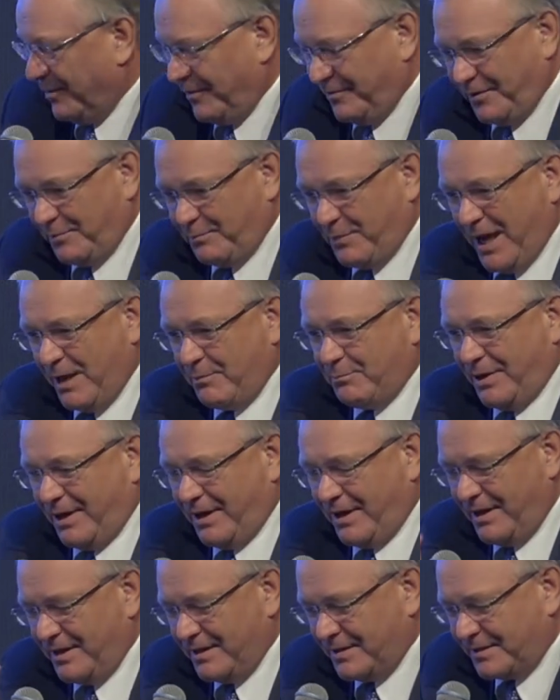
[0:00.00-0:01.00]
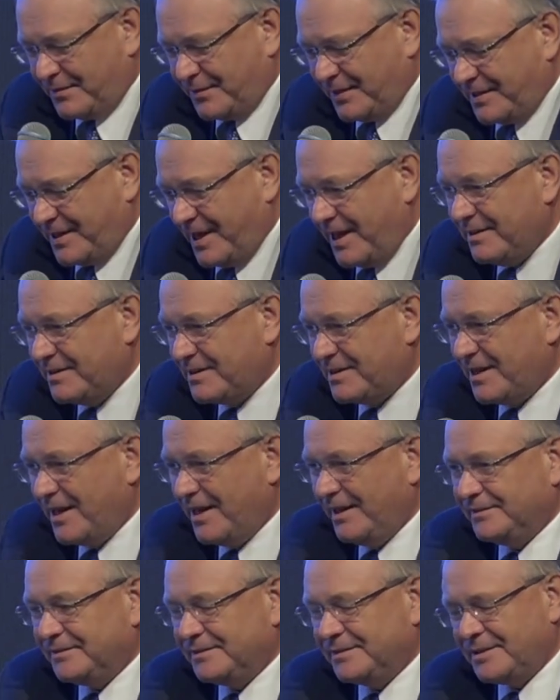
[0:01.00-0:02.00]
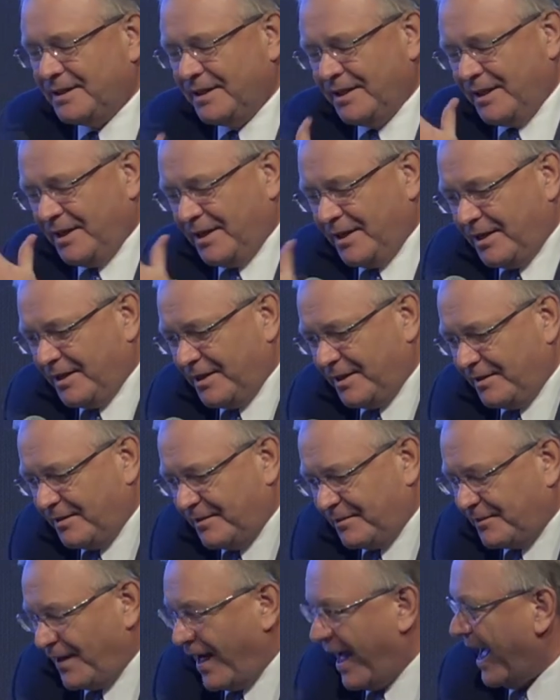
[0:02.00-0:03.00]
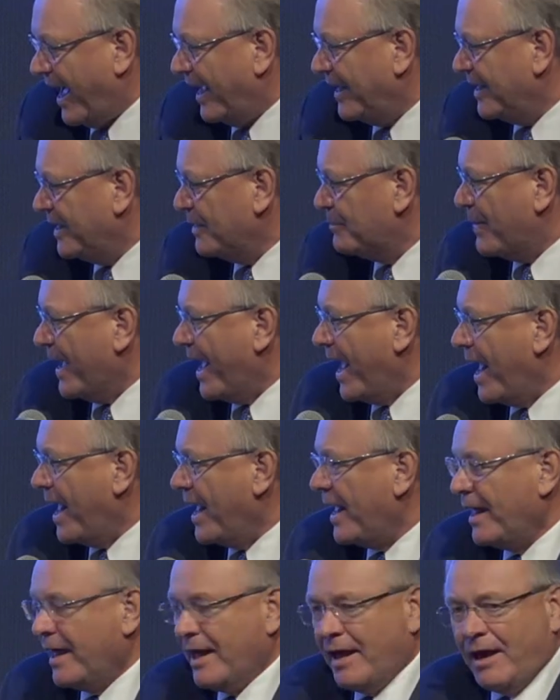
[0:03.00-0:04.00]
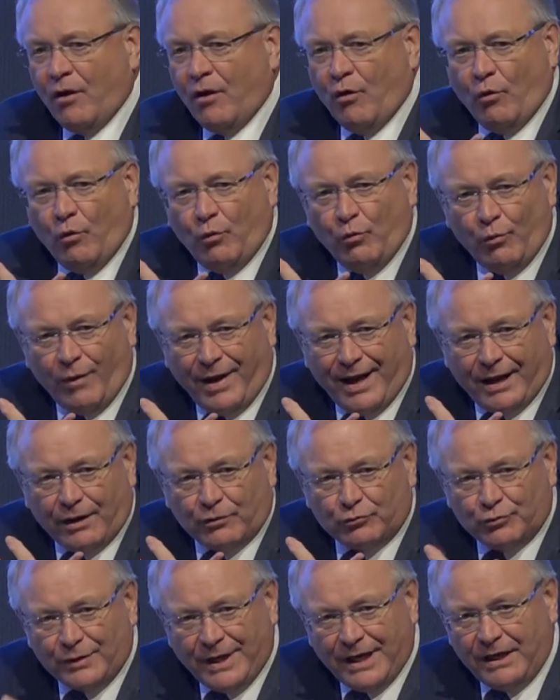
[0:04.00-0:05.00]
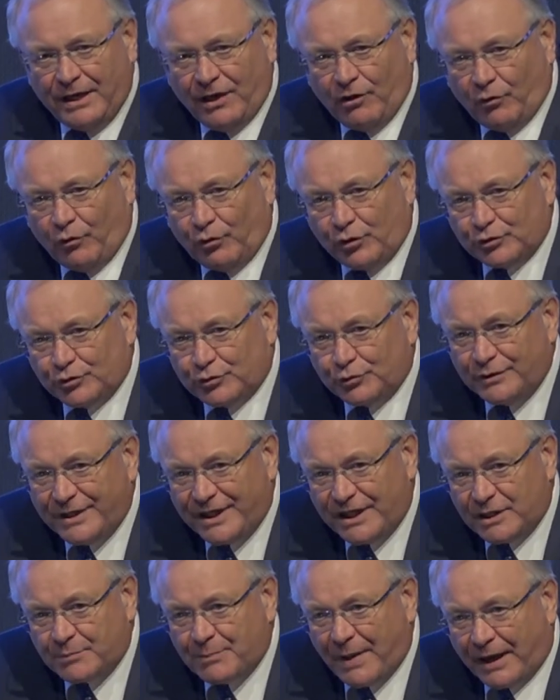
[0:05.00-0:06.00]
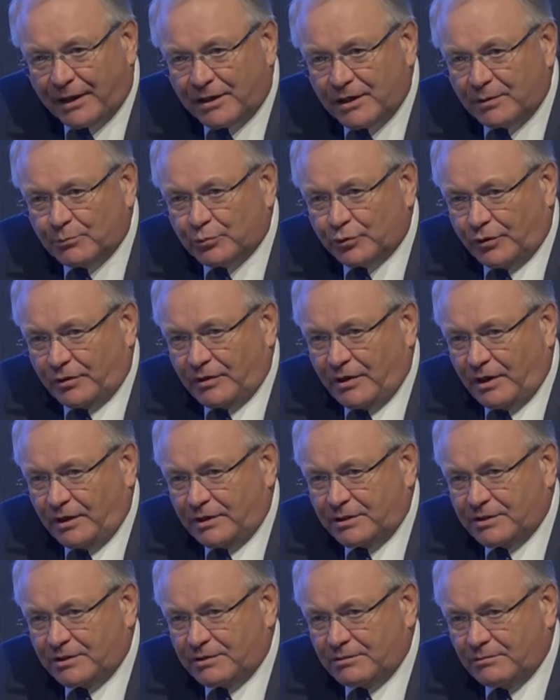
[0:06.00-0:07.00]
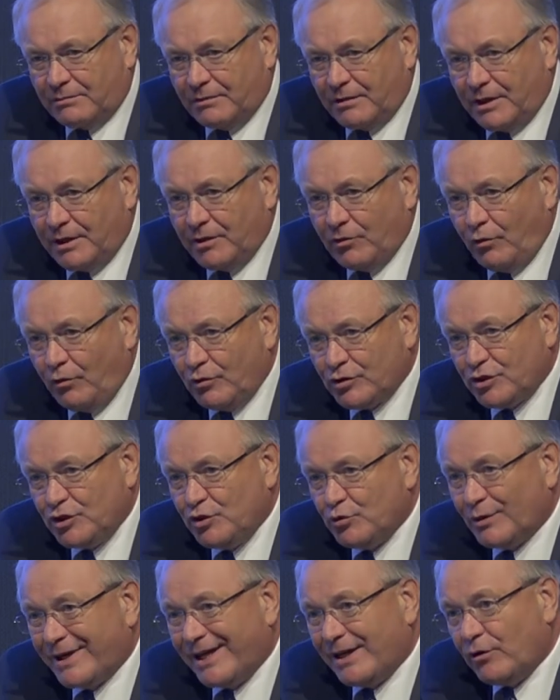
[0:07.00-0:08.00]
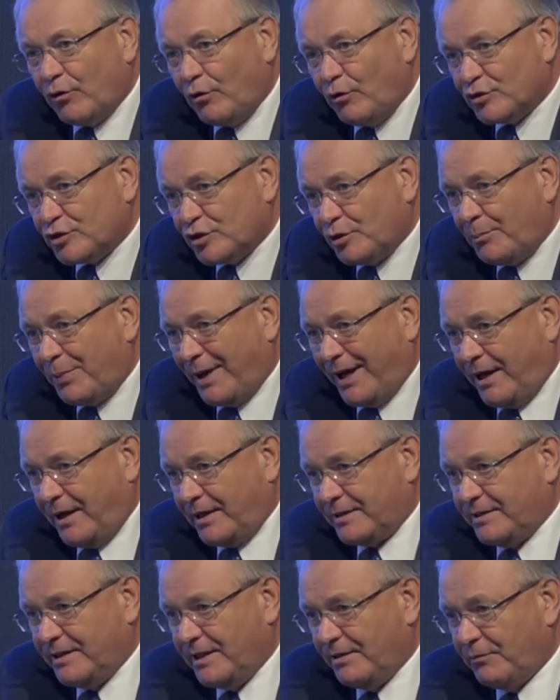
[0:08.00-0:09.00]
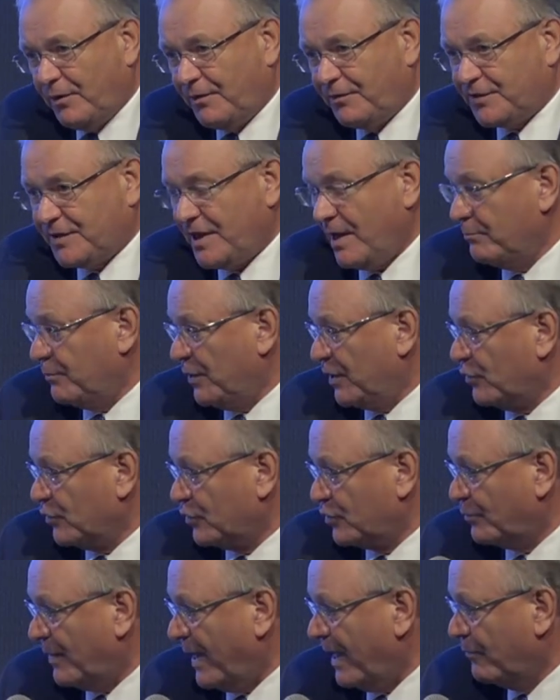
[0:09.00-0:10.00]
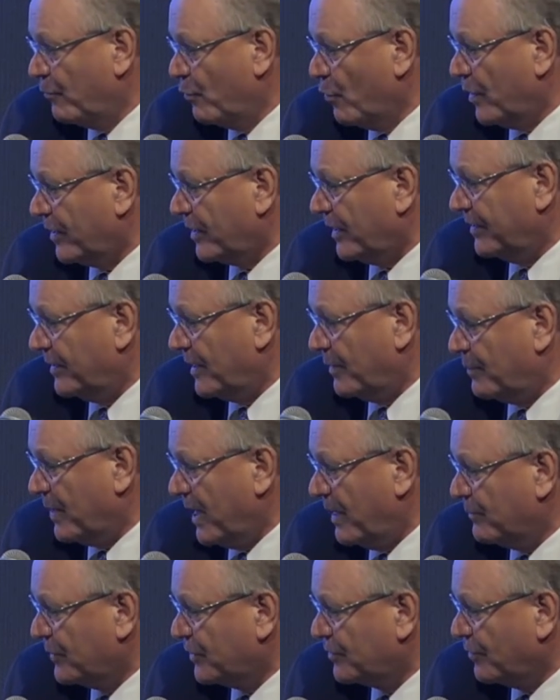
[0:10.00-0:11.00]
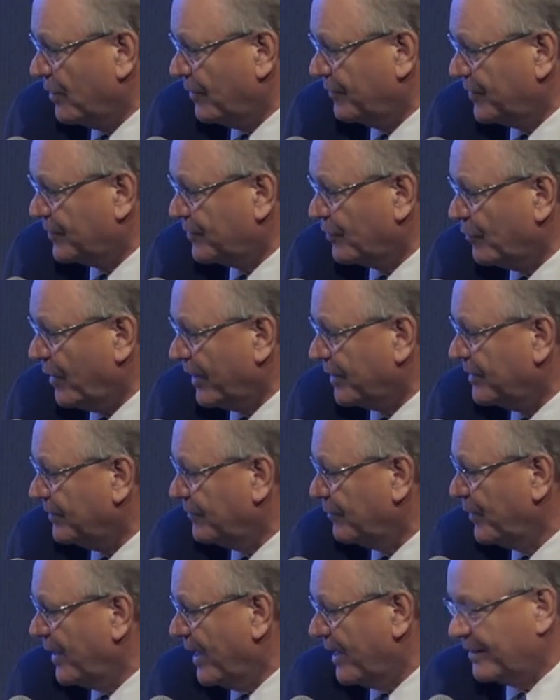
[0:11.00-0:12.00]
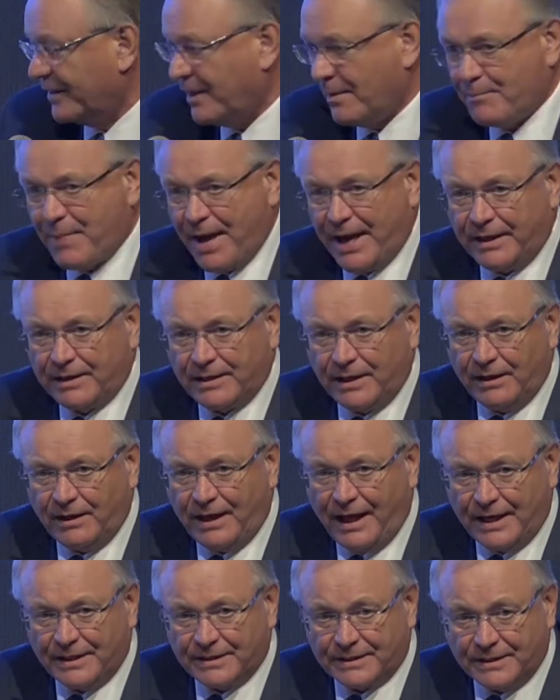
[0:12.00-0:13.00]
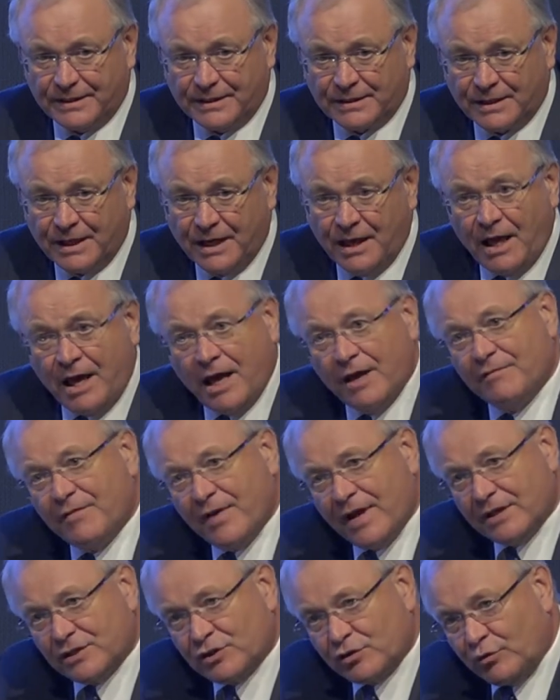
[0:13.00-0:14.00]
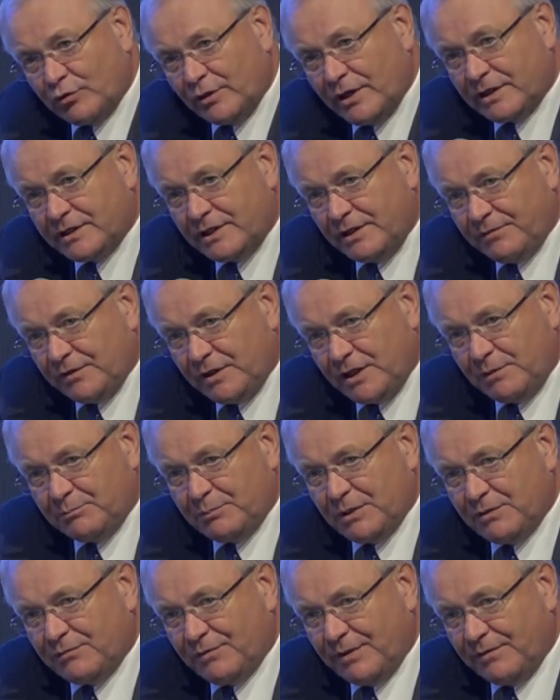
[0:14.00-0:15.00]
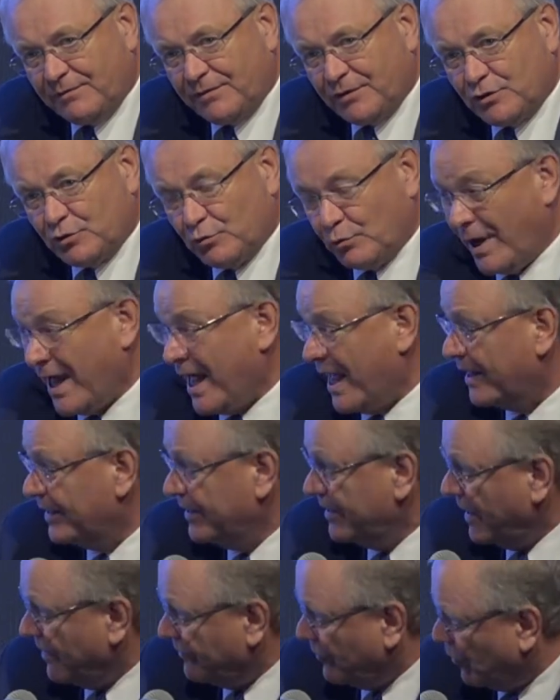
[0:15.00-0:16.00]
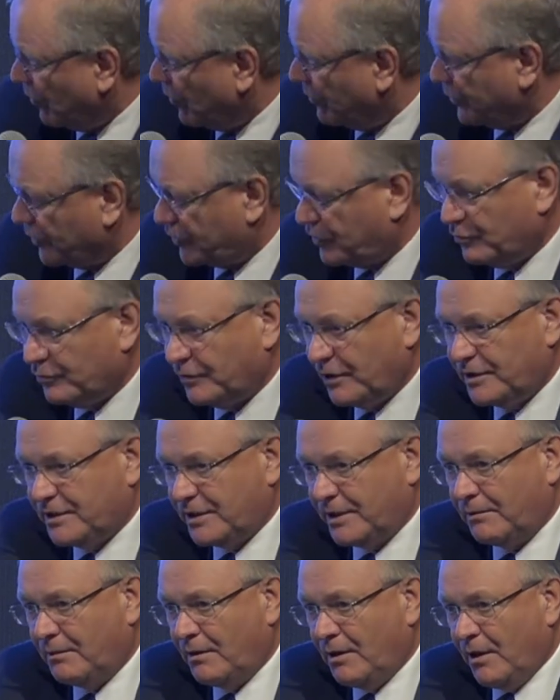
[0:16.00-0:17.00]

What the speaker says: The PayPals, the Tencent, the Alipay, who are really also need banking products. And also you can also partner with them, because they work under Payment Service Directive, we are under banking license, and there is connectivity between the two. Another opportunity.